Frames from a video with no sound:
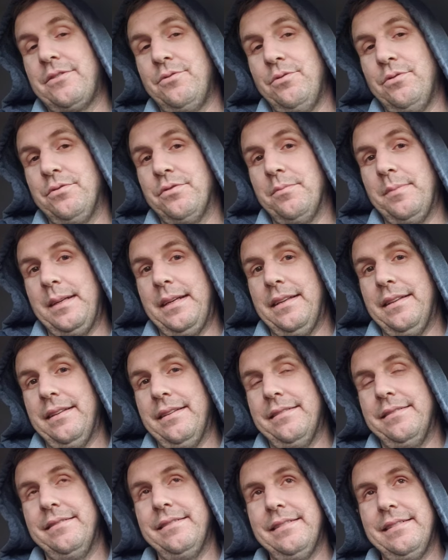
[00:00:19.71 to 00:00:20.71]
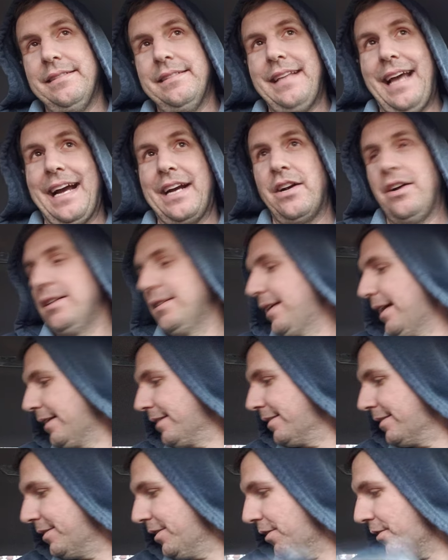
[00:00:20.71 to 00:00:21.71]
cool for me in that
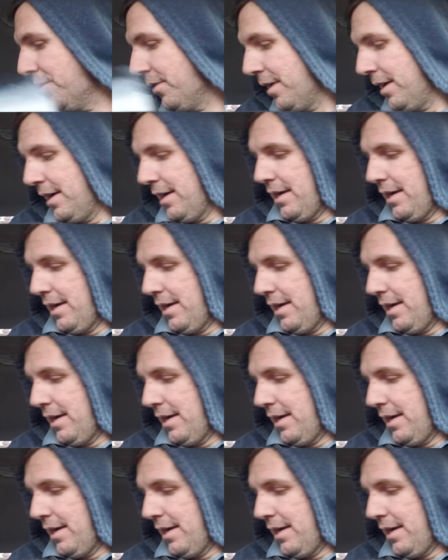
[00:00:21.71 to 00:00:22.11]
context. So